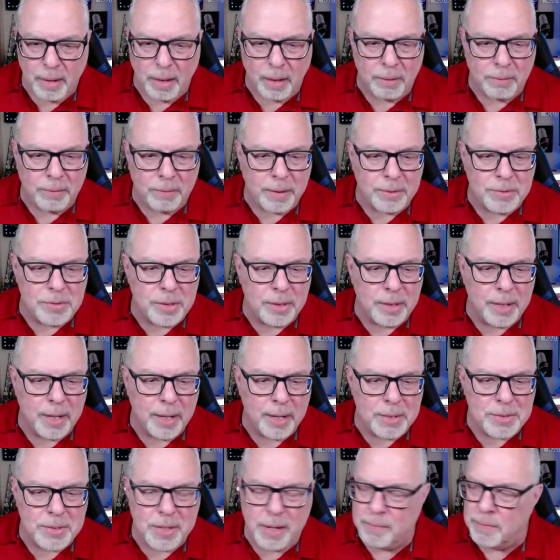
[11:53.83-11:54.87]
All right, you
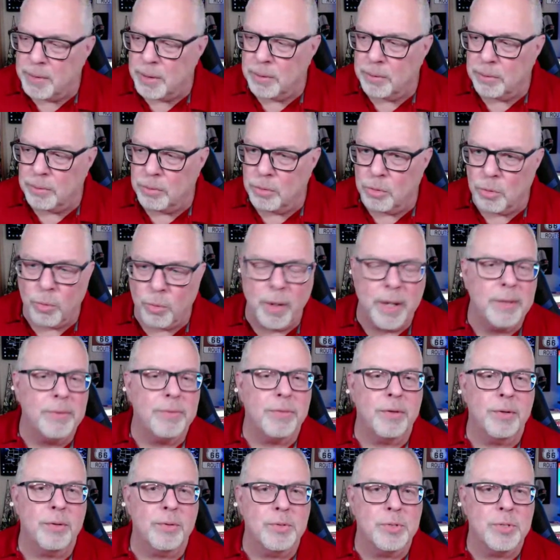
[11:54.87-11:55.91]
guys have a great
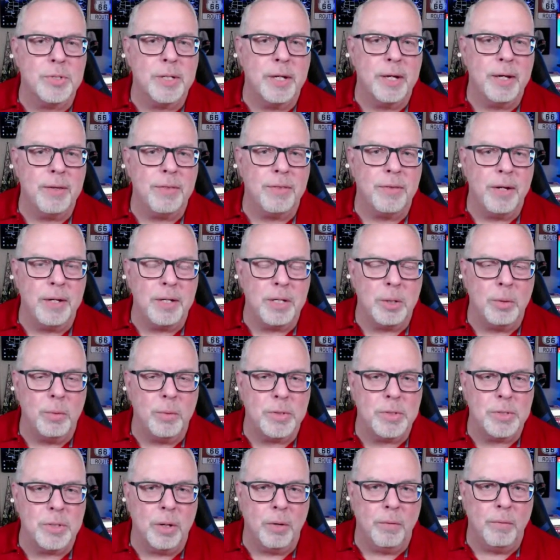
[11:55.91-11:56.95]
Thursday. Thank you
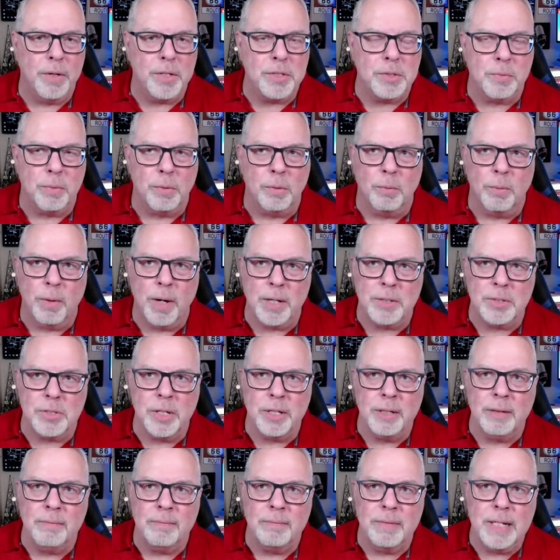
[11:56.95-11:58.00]
as always for
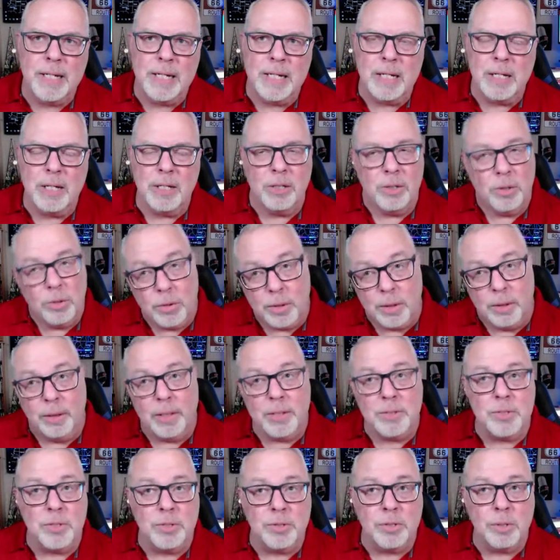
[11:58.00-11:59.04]
watching. You can
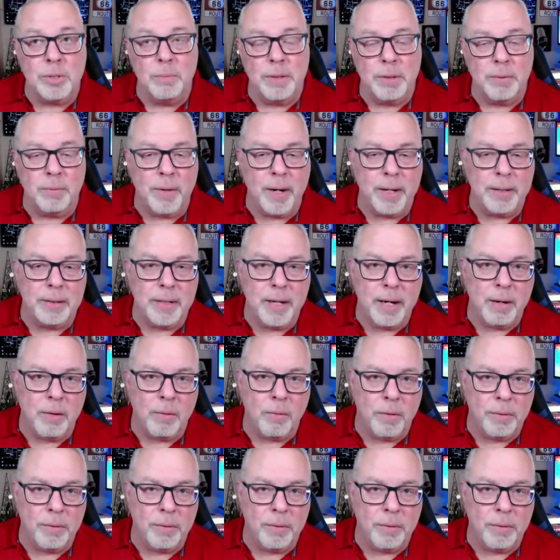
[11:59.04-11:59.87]
listen to me right now